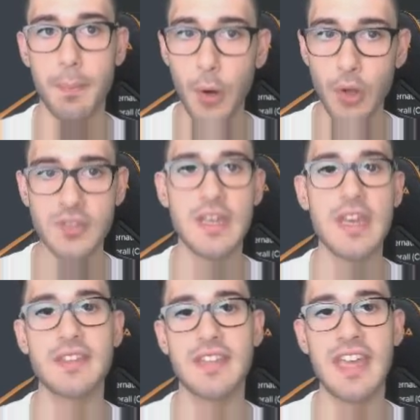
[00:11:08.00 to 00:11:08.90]
but
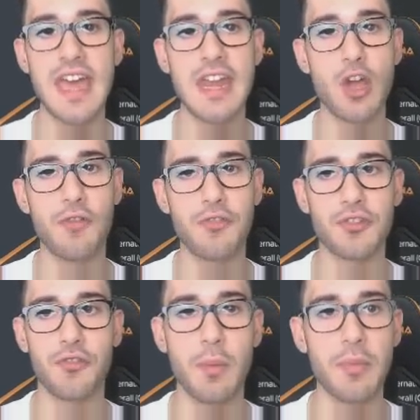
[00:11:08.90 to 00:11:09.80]
didn't get any
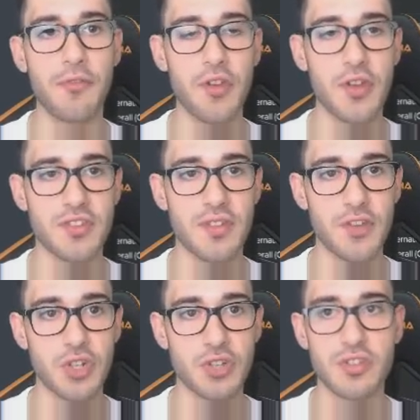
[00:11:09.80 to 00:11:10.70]
offers from the first
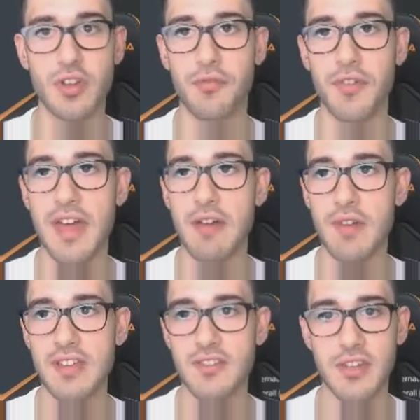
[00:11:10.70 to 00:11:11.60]
division. So for that
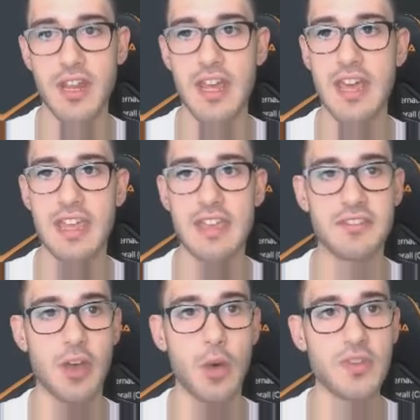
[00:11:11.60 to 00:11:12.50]
reason, he
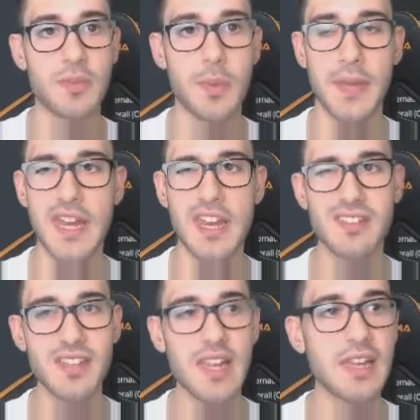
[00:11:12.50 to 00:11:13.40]
is going to be playing at a
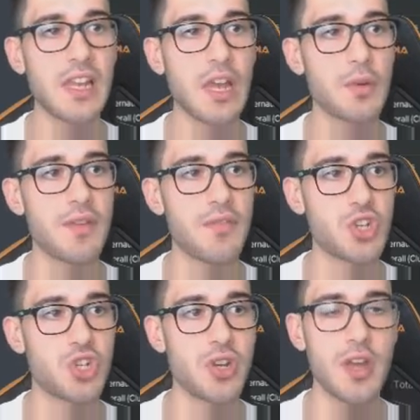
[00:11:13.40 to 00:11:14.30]
slightly lower
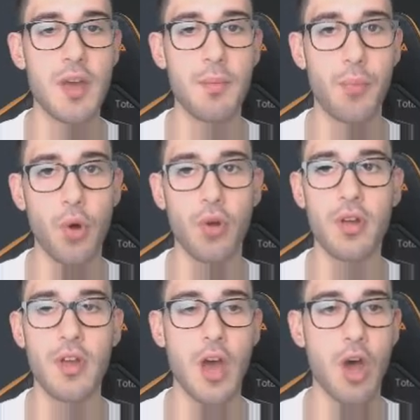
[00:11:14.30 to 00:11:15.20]
division, but
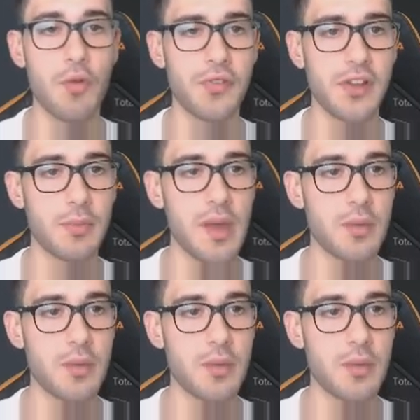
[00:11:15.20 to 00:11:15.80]
hopefully he'll be able